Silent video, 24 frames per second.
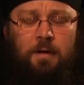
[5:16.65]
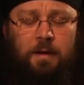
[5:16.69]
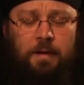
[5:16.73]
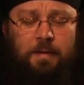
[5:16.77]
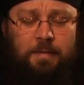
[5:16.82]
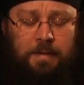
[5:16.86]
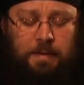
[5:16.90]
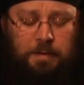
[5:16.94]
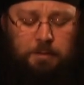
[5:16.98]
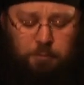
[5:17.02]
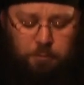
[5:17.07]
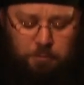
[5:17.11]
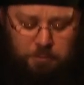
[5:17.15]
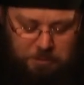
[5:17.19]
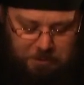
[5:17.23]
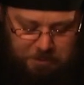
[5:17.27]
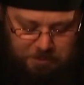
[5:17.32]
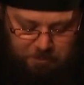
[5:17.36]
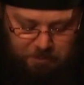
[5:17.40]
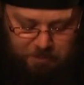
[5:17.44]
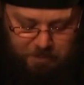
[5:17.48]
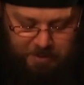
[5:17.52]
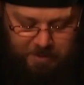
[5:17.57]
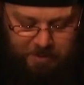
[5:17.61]
And they looked
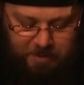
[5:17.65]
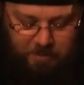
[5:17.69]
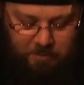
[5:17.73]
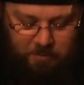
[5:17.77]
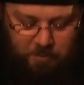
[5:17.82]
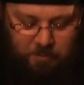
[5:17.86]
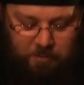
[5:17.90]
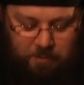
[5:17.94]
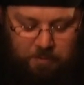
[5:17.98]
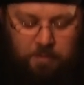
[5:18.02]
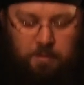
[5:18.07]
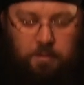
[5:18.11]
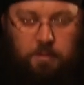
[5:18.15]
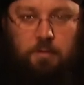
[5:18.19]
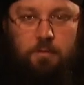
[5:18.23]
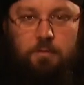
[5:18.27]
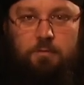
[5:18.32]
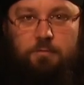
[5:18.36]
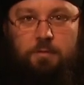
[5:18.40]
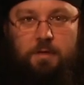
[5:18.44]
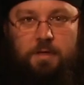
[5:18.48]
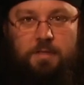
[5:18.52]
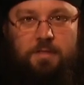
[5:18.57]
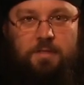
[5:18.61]
at me,
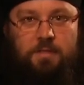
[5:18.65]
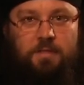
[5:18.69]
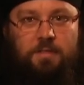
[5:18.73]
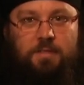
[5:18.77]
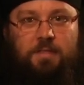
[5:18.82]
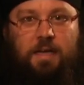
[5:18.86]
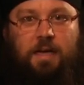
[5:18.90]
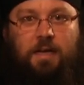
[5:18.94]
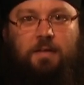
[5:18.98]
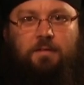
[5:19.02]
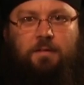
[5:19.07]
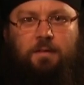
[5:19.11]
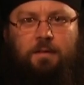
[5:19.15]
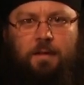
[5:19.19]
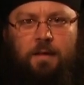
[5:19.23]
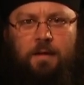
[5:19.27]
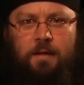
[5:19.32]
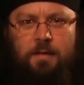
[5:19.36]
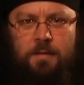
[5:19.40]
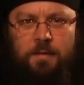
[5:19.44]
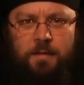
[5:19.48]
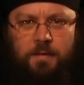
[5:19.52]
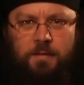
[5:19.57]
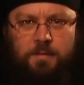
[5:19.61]
dressed exactly
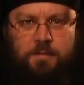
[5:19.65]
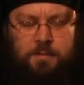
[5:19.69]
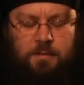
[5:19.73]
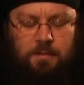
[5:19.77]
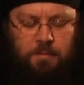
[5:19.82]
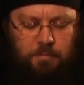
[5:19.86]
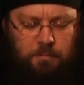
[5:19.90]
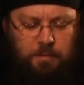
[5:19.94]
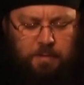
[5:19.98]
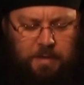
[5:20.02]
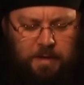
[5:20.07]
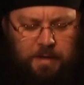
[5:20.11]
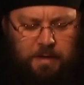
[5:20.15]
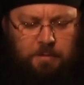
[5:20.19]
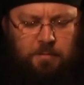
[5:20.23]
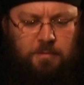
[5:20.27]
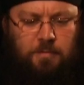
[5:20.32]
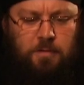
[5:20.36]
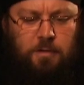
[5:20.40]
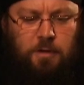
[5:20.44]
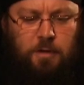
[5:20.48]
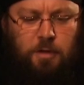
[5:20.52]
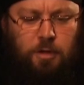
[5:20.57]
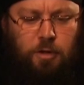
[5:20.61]
like this, though
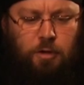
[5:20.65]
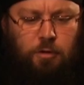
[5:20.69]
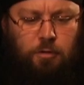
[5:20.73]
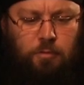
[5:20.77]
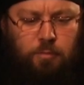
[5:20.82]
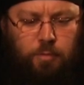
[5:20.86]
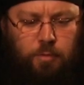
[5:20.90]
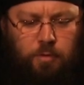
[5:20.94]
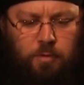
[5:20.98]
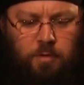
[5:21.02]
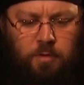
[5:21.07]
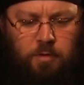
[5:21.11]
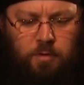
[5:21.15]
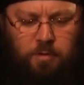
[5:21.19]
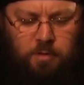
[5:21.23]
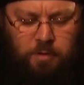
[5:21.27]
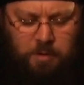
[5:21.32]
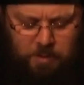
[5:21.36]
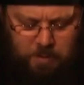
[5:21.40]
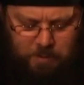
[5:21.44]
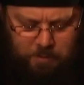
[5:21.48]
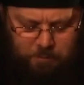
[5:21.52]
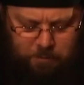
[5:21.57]
without the book,